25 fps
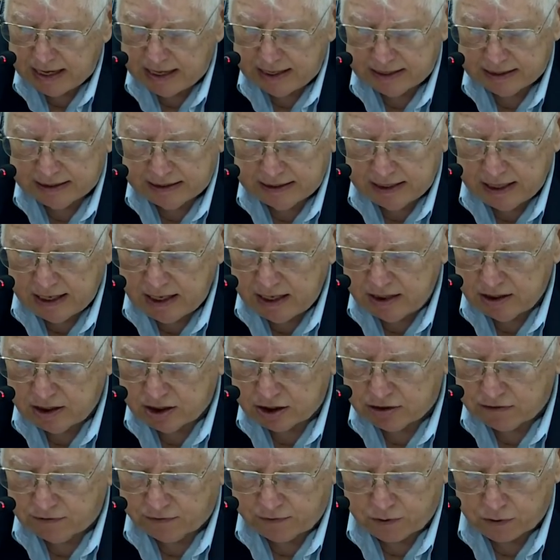it
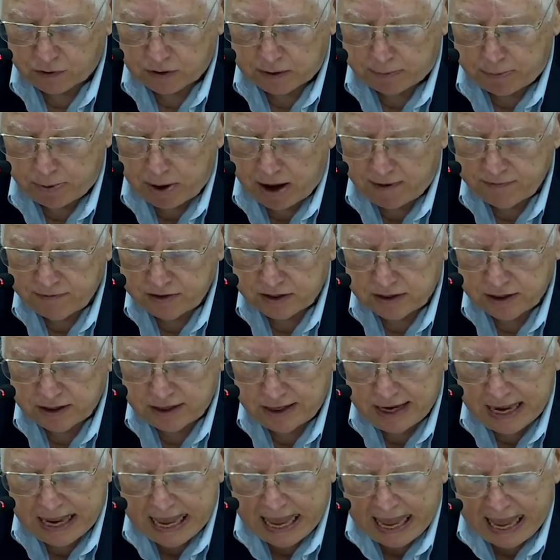leads to further
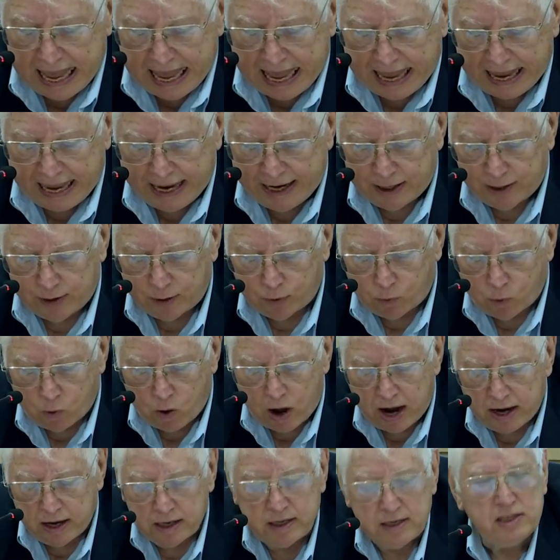poverty, and it
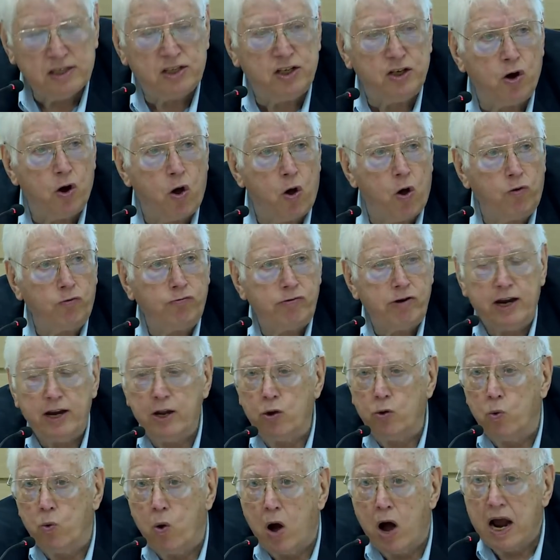widens the
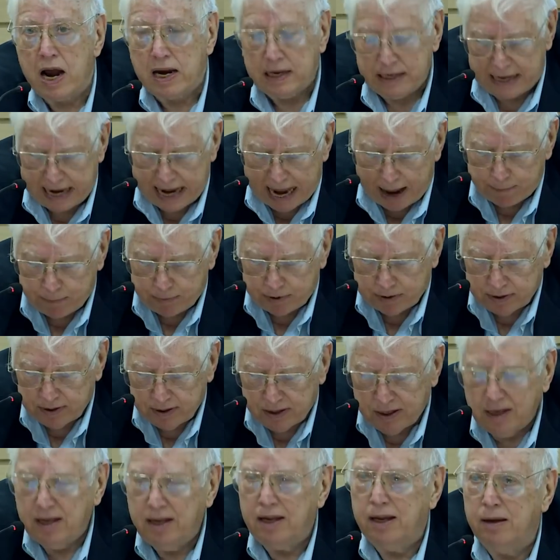already wide gap
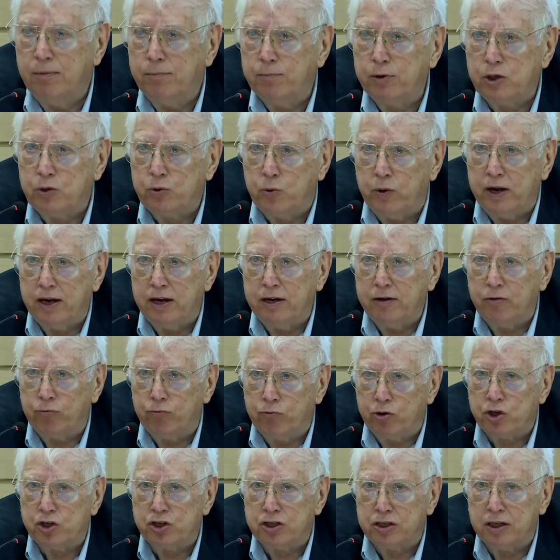between
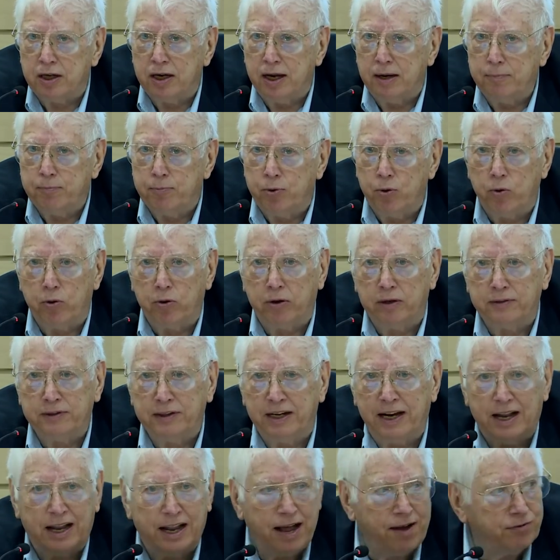rich and poor.
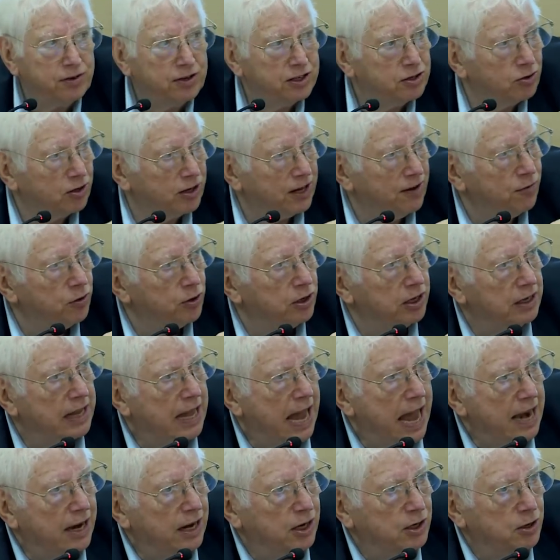And I'll have to sort of give you a
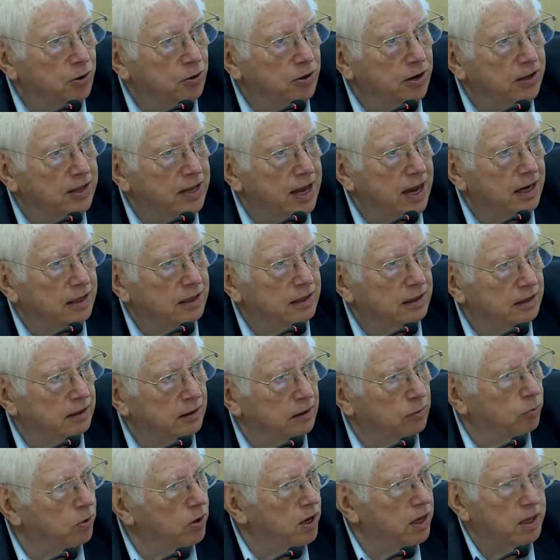little anecdote on that.
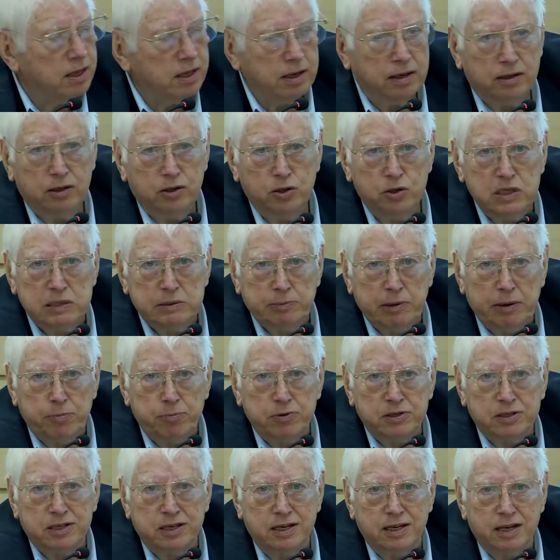One of the
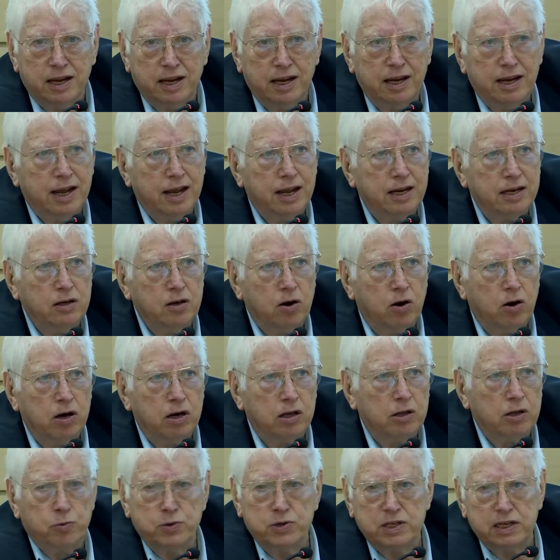newspapers today had an
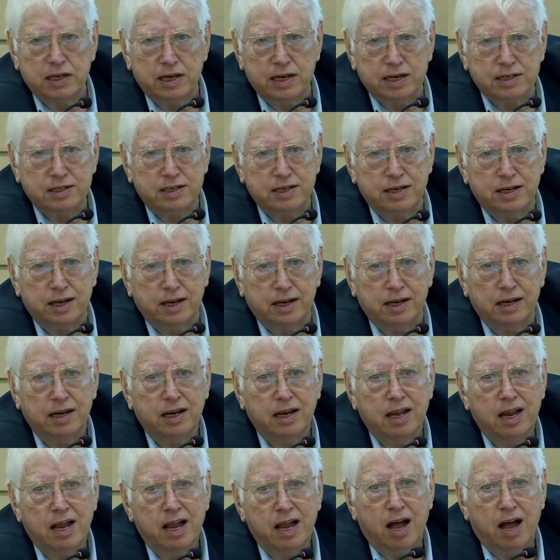article, was it yesterday,
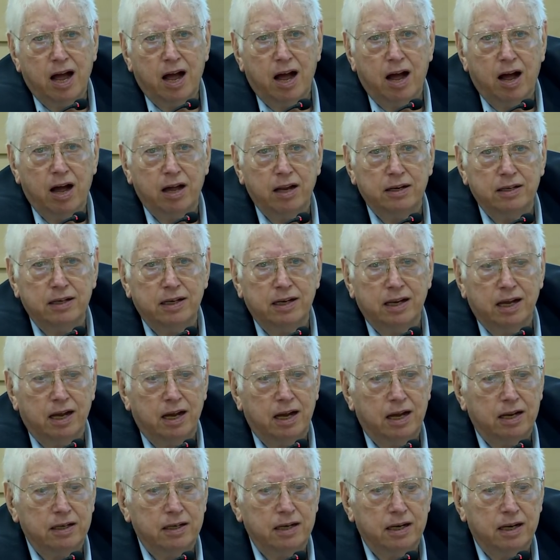on
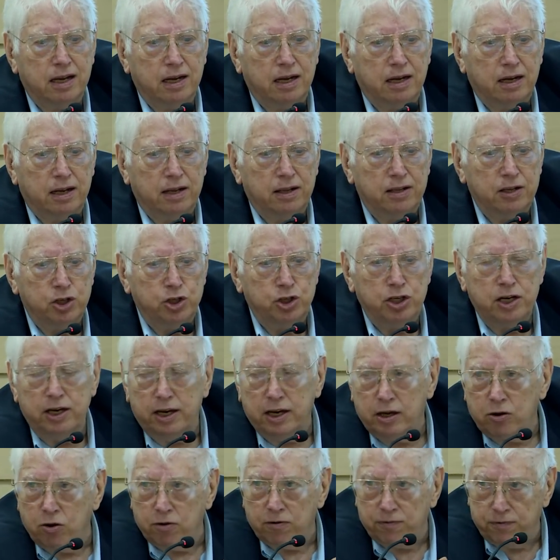the
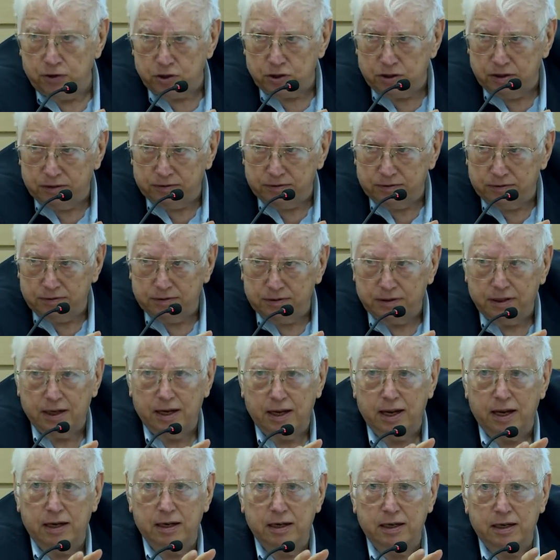Gini coefficient.
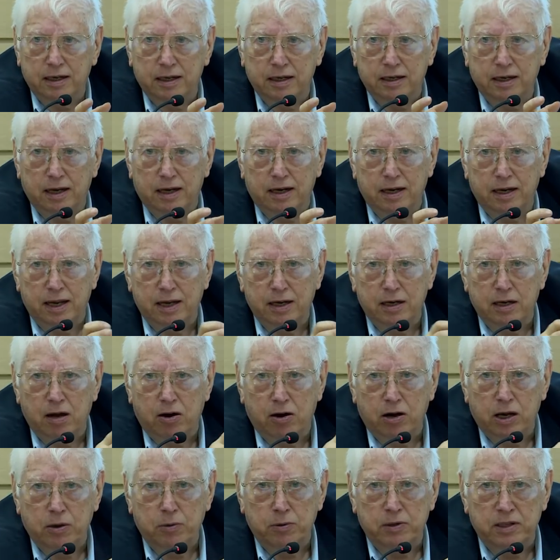And
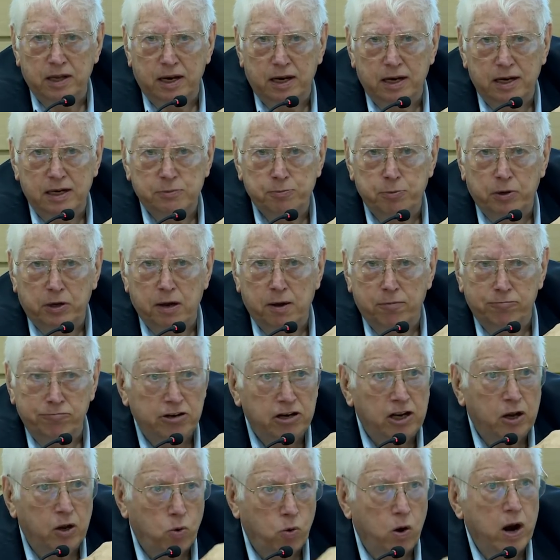arguing that it's become
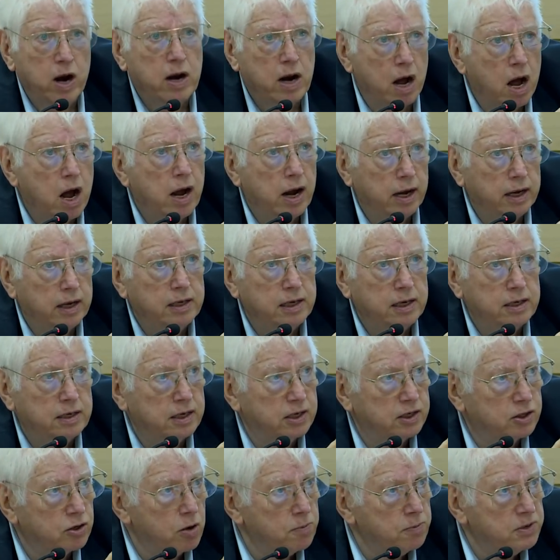really quite high in
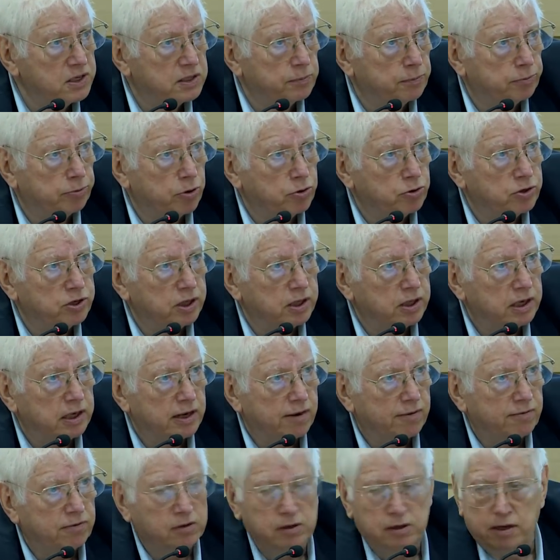India. It's almost approaching the
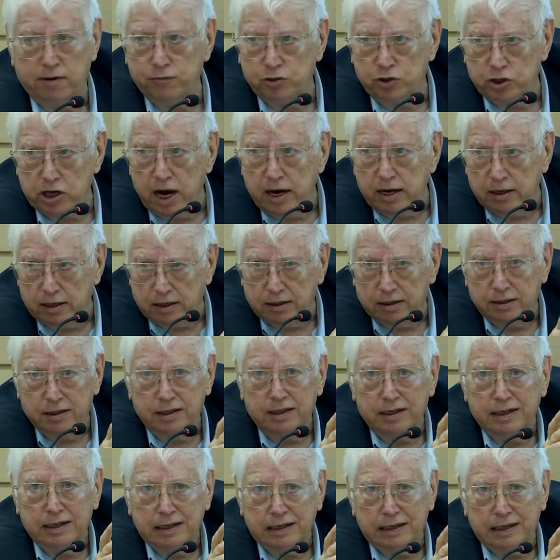level of China
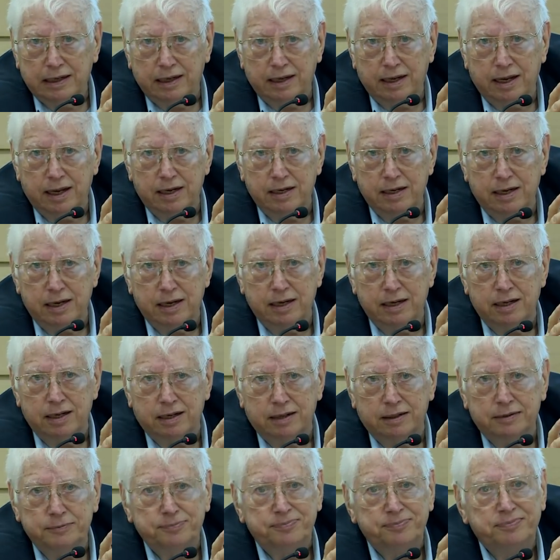in
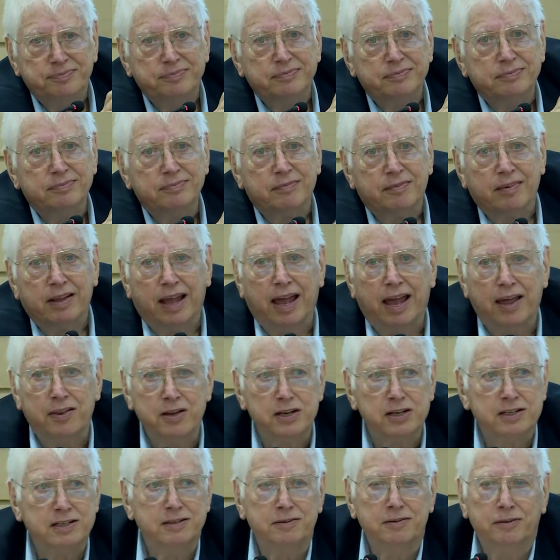India. And
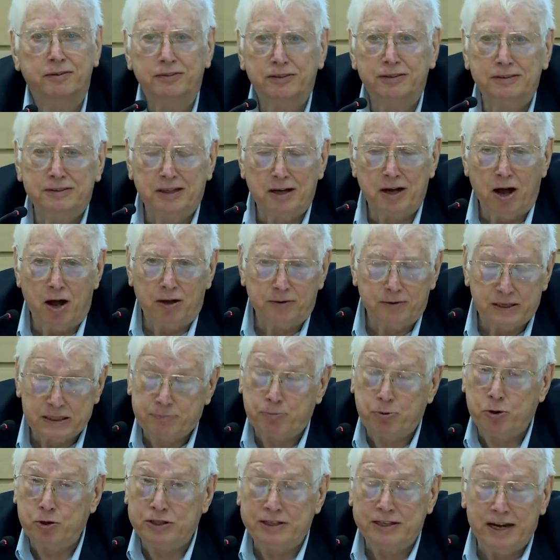this
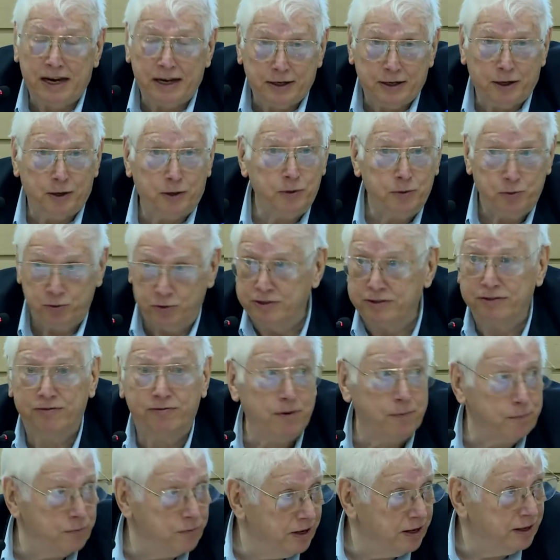person I know, who's
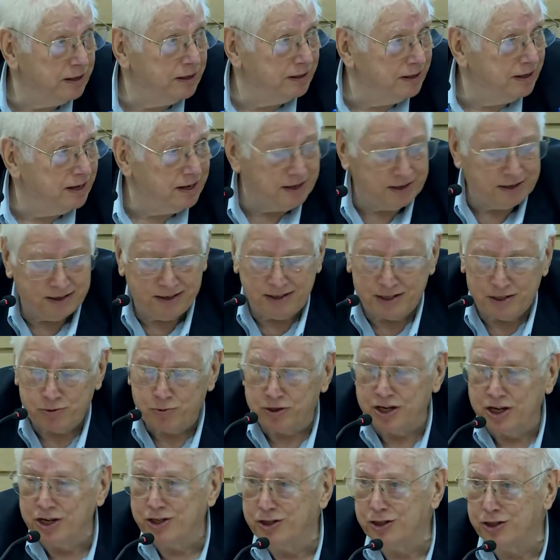from the
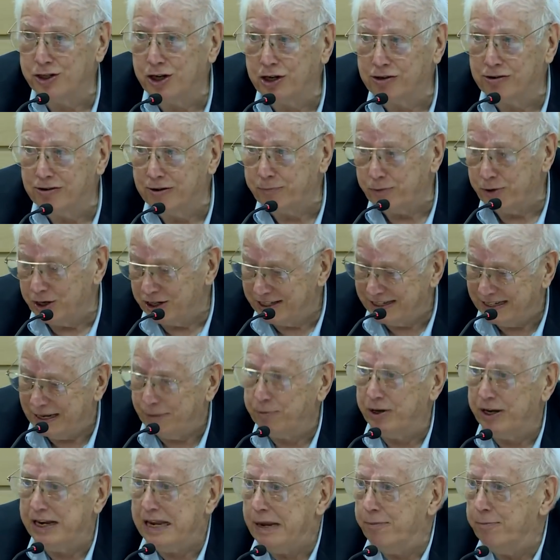Swadeshi Jagran Munch,
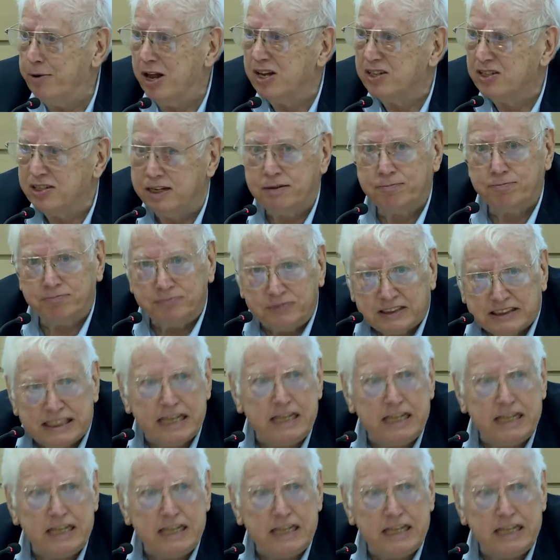sent me an email. See,